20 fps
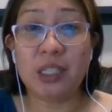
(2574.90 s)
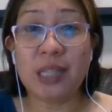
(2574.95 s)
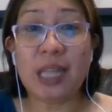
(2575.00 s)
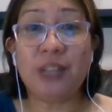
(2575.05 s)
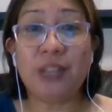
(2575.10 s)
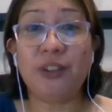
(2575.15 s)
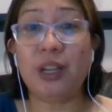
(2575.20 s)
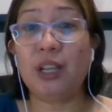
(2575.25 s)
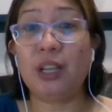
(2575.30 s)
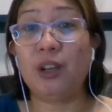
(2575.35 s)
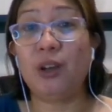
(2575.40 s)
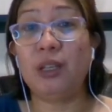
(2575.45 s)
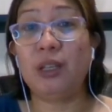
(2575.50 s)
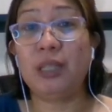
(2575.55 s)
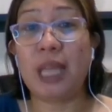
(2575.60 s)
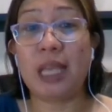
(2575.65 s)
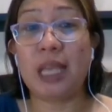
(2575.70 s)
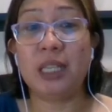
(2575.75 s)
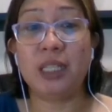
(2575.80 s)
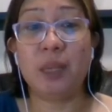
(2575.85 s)

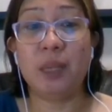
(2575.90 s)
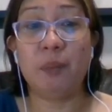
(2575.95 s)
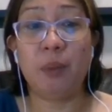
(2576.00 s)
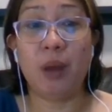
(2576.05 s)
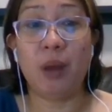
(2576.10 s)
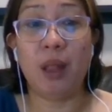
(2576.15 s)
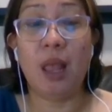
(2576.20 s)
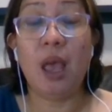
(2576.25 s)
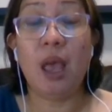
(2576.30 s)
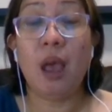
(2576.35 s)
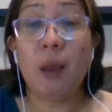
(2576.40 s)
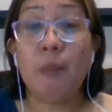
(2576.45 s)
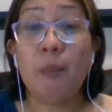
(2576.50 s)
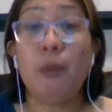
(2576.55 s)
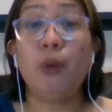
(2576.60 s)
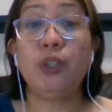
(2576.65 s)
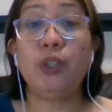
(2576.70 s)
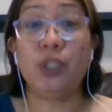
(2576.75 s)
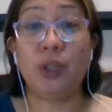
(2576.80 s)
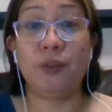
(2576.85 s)
recognizable
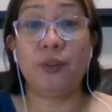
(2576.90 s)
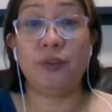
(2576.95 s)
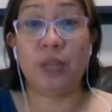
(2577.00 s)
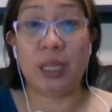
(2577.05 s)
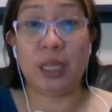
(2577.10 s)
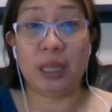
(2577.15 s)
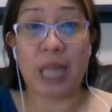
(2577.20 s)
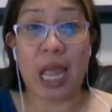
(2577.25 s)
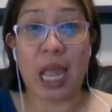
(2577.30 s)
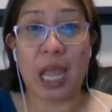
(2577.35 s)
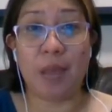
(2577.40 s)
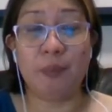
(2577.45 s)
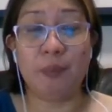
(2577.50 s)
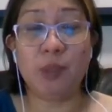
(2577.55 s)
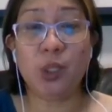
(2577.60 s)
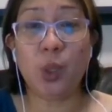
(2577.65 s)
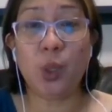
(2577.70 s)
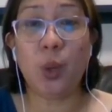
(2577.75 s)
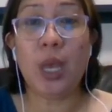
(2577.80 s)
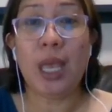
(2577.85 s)
most of the
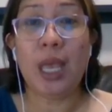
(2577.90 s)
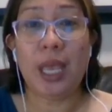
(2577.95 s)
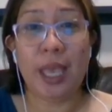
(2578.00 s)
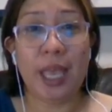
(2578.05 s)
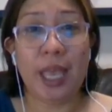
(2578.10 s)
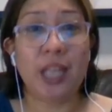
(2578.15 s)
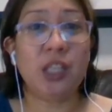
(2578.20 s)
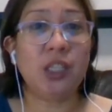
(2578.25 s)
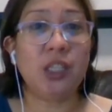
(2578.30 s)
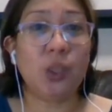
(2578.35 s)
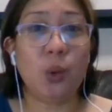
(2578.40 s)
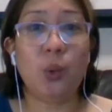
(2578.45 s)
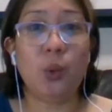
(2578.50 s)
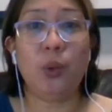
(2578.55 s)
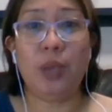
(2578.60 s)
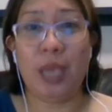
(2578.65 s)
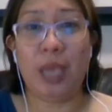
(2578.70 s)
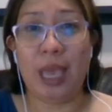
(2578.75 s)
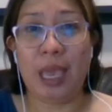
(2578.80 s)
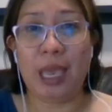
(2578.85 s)
time. So it's
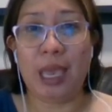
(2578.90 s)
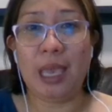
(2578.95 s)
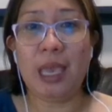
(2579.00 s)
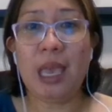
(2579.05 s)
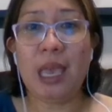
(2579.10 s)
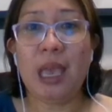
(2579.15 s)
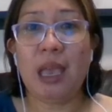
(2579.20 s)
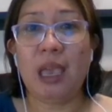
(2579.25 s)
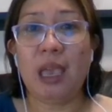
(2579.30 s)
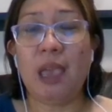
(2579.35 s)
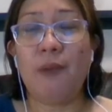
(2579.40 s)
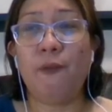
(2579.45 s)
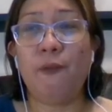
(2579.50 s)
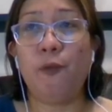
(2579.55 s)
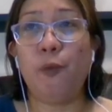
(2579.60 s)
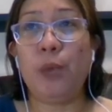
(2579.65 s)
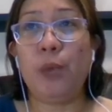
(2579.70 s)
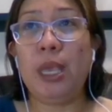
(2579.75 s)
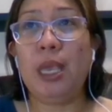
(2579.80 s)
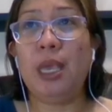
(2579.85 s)
okay if
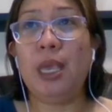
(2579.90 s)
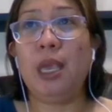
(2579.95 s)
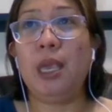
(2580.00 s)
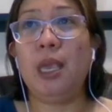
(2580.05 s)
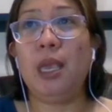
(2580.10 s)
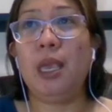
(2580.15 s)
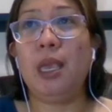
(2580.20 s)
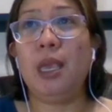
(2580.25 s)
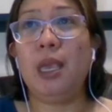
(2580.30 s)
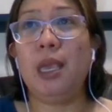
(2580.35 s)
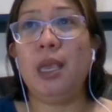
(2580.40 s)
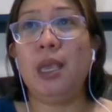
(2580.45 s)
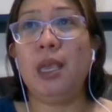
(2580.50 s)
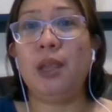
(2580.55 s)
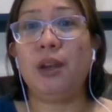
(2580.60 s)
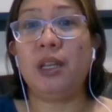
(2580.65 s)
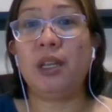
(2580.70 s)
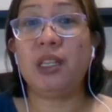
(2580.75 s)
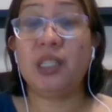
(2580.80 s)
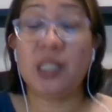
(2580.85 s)

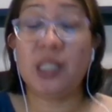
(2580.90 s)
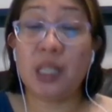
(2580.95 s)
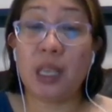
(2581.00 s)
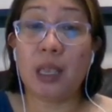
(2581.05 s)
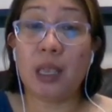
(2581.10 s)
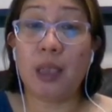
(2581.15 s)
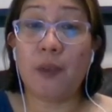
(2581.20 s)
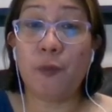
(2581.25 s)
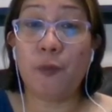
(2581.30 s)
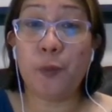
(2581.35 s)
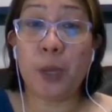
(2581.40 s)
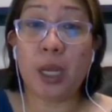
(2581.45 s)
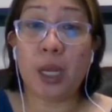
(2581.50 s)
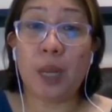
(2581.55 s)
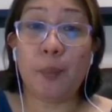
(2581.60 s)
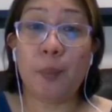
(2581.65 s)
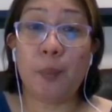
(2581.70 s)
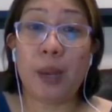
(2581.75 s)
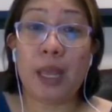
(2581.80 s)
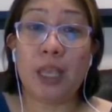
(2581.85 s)
if we
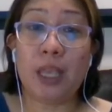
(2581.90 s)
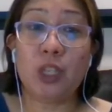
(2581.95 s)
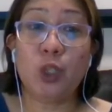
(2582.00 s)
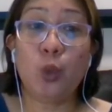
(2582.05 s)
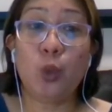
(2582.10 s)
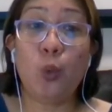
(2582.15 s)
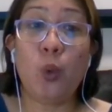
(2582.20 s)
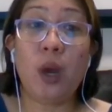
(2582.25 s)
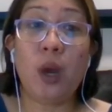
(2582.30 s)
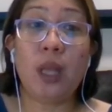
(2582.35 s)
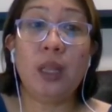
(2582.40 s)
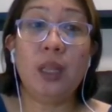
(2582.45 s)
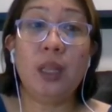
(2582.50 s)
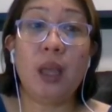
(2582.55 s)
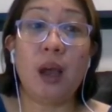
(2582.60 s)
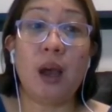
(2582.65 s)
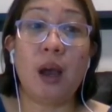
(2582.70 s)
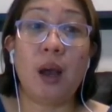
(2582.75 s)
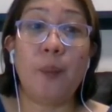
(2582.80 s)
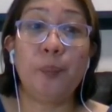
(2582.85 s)
replace one
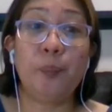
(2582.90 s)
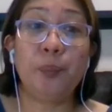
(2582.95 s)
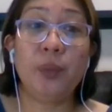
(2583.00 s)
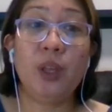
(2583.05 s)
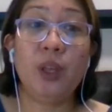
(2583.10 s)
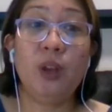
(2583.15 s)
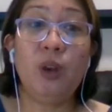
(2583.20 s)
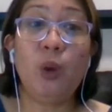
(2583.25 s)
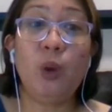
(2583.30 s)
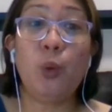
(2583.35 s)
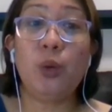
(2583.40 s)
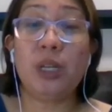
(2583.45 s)
low